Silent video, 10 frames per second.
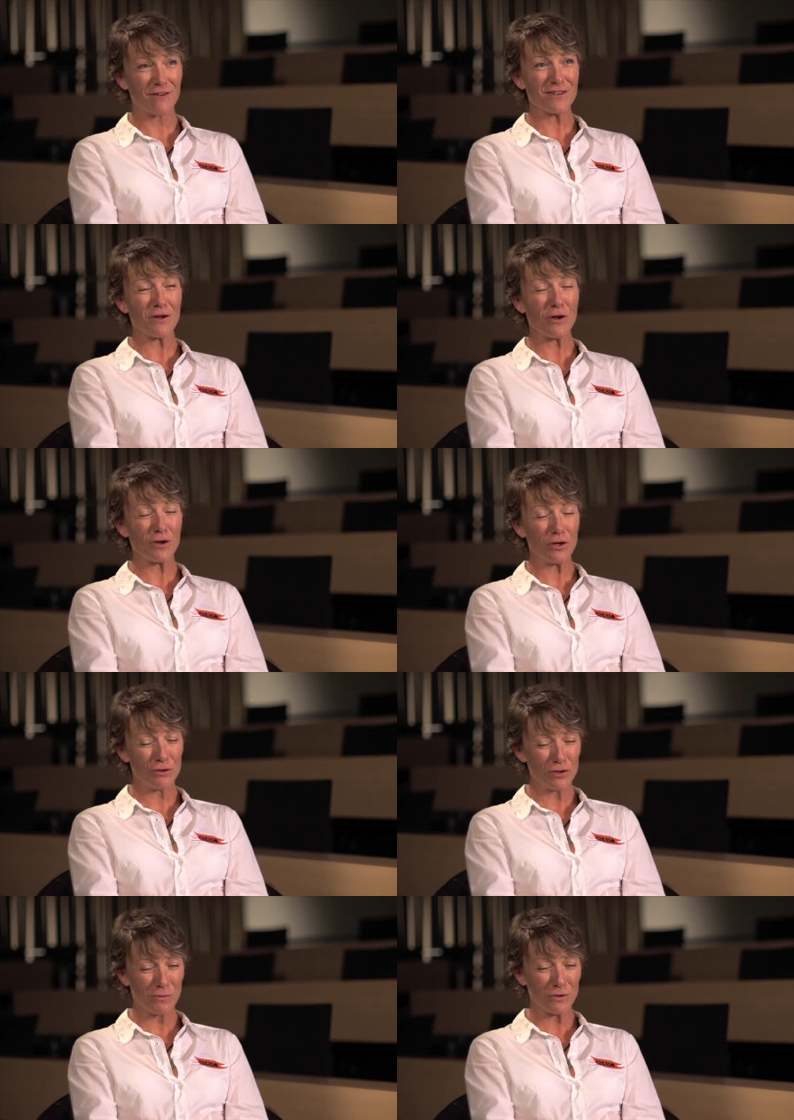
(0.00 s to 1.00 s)
is
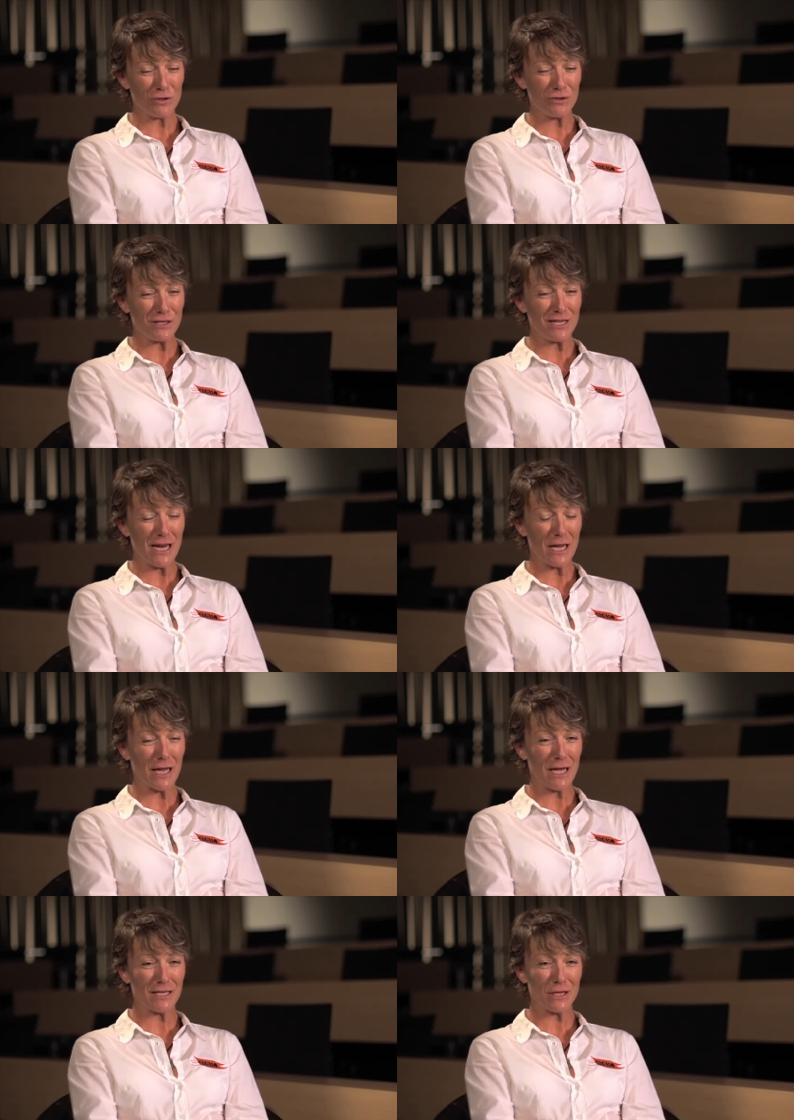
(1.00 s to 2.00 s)
huge opportunity.
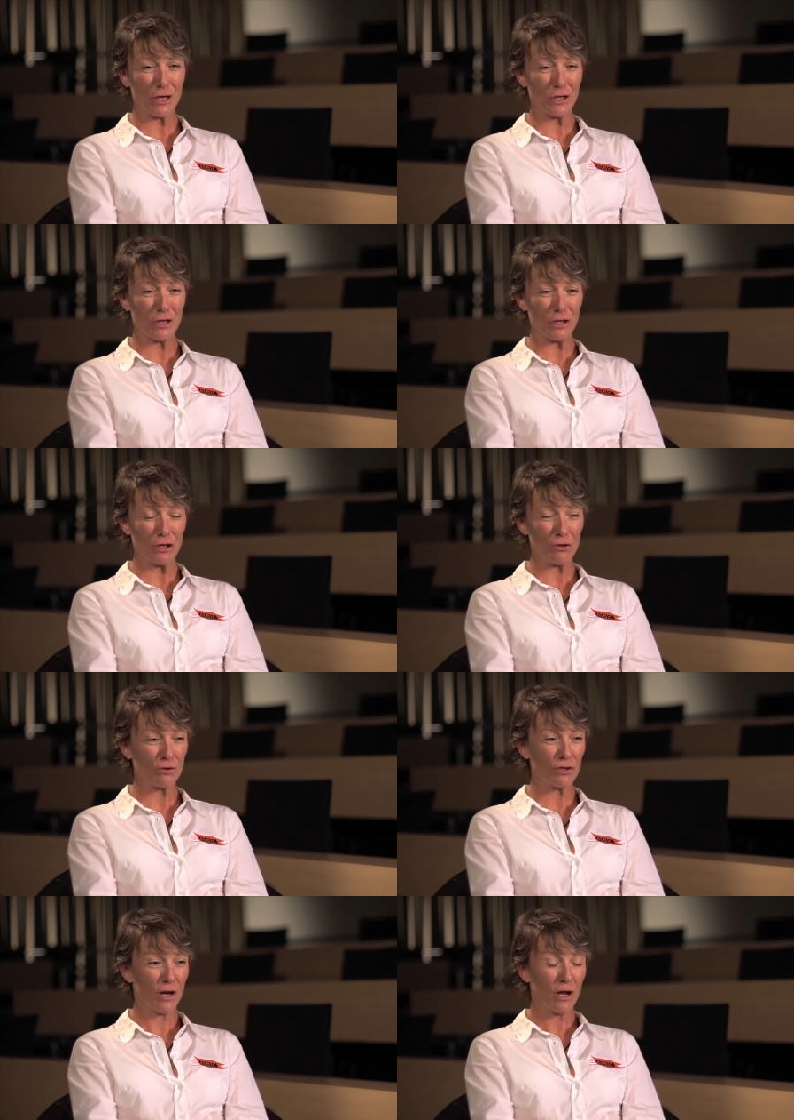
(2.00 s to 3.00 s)
There's
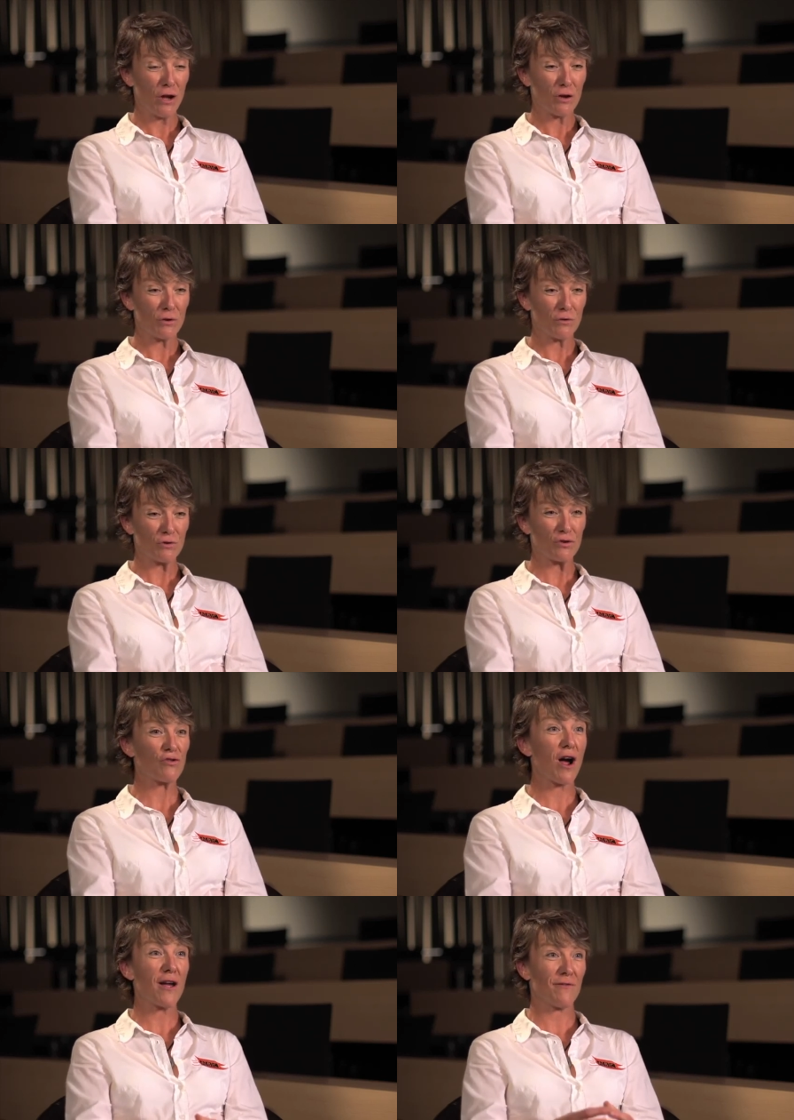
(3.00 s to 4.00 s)
huge
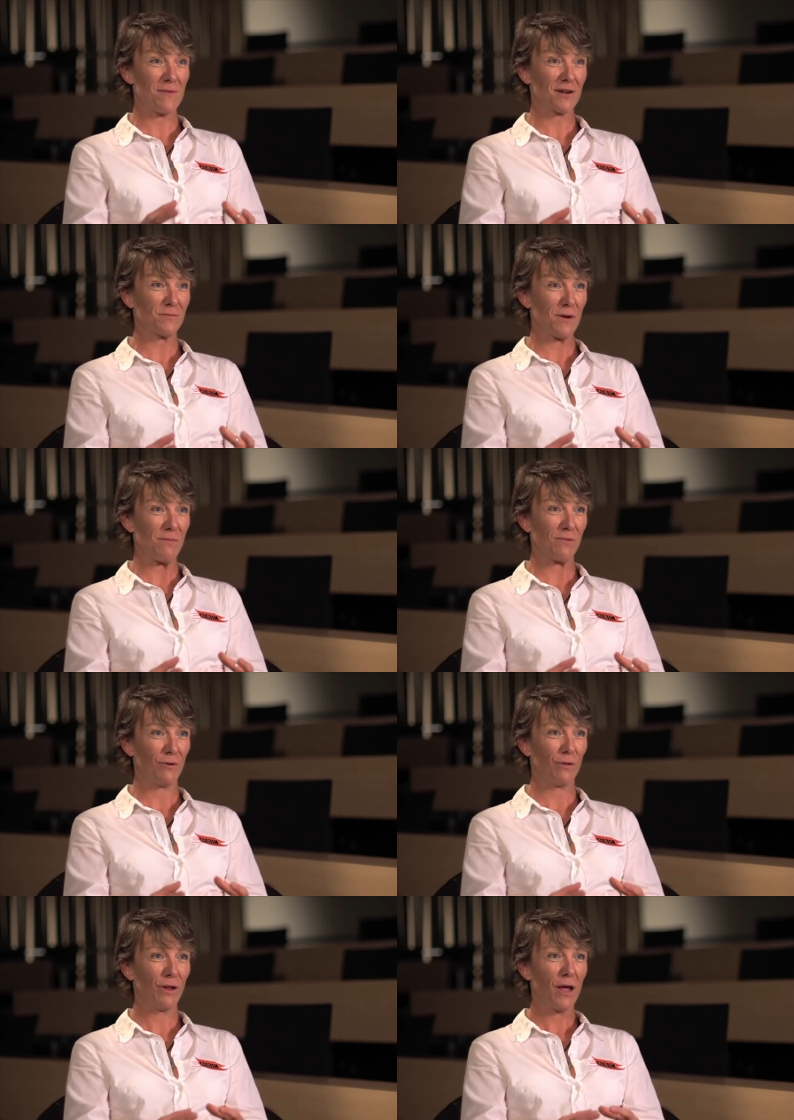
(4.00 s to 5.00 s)
drive amongst
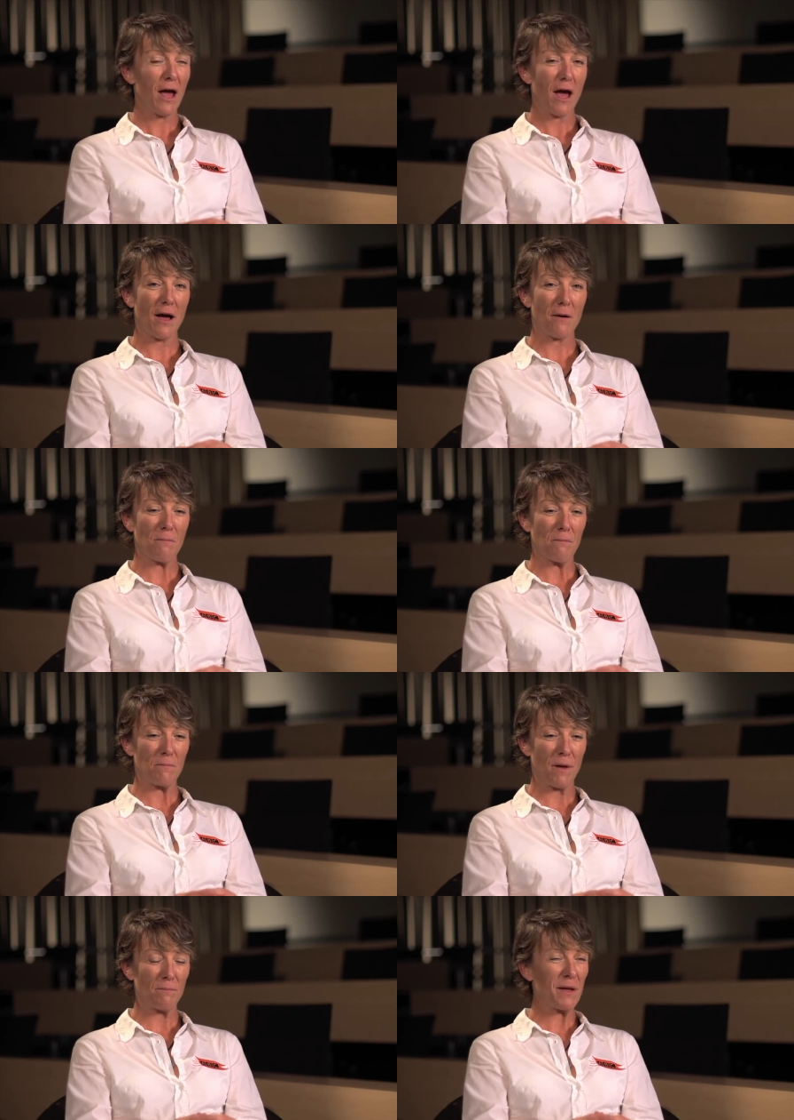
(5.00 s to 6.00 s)
people, and
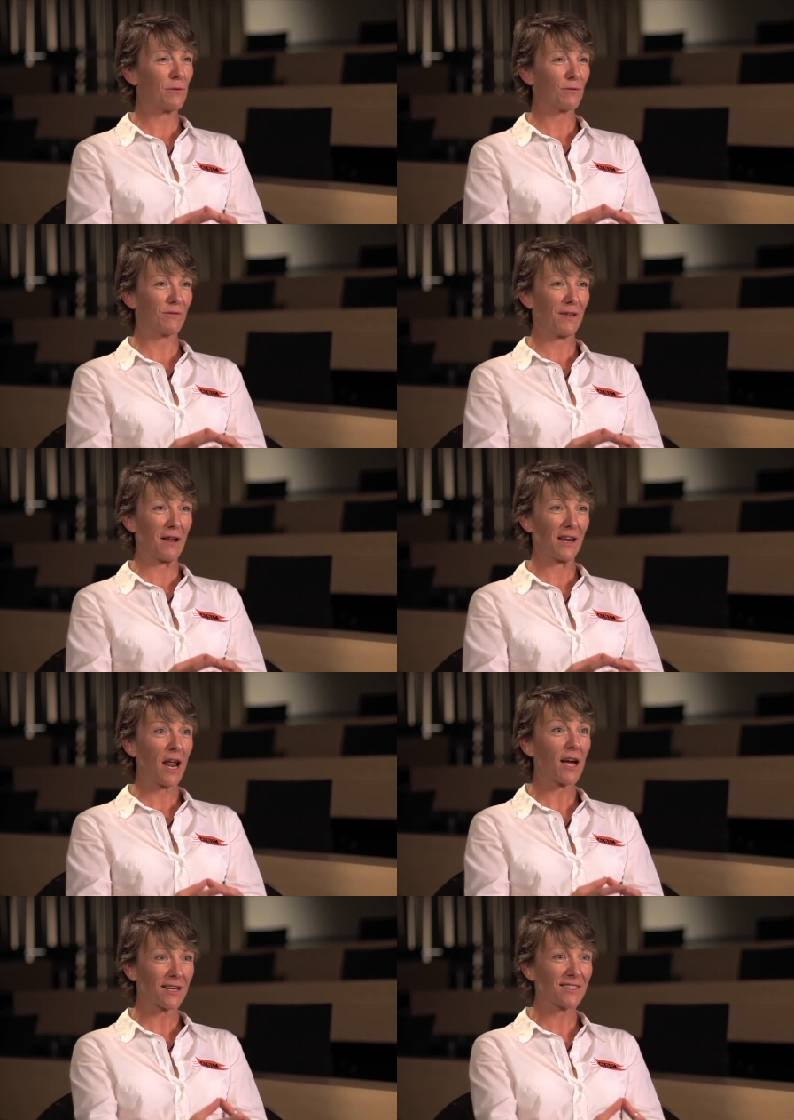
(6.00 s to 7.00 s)
people
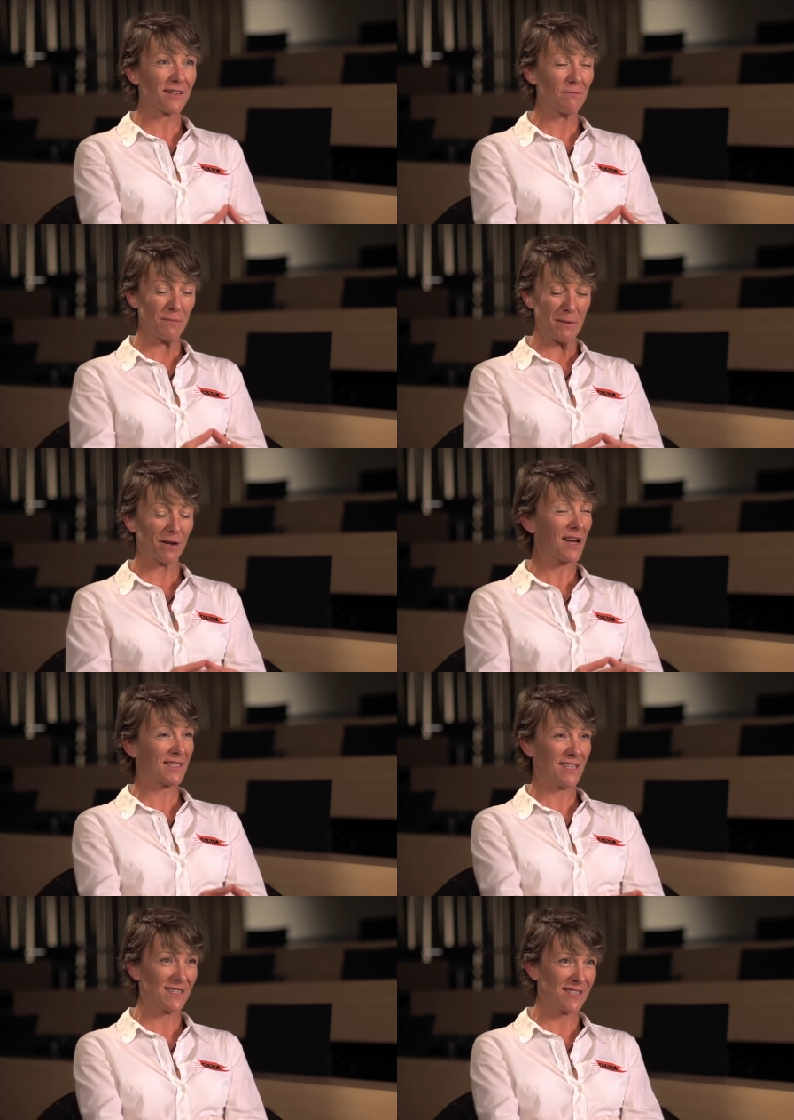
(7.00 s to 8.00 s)
like
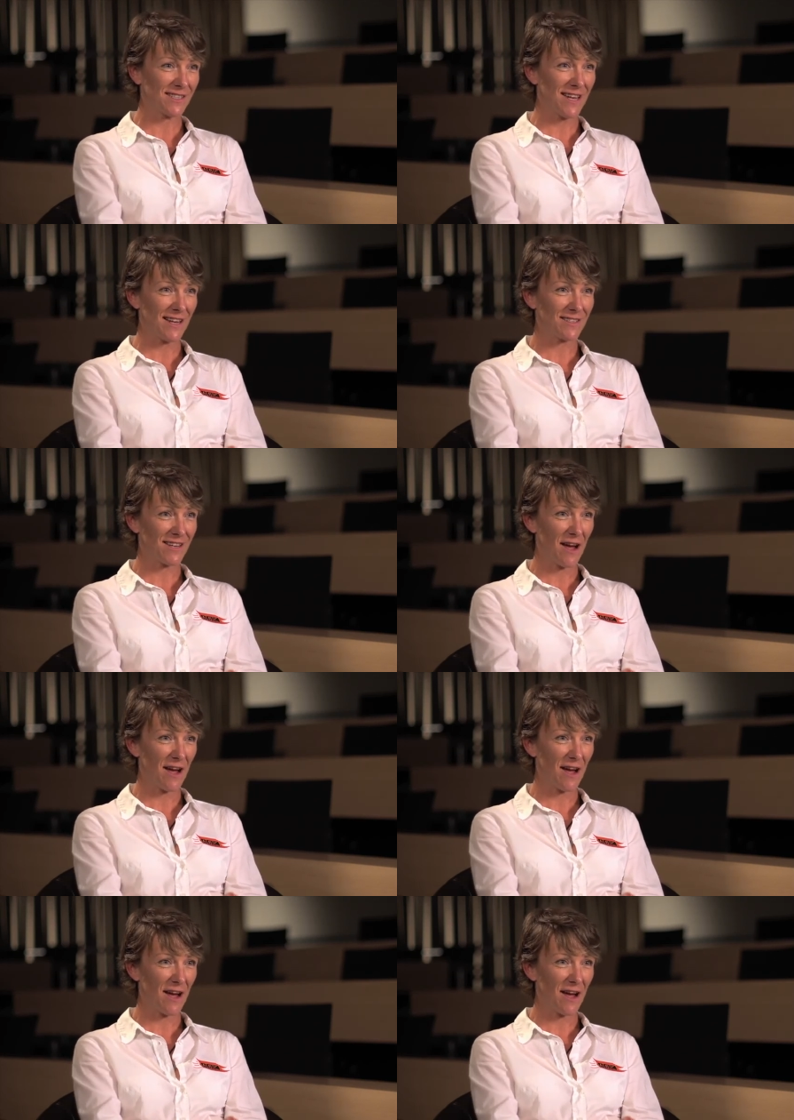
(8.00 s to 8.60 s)
seeing success.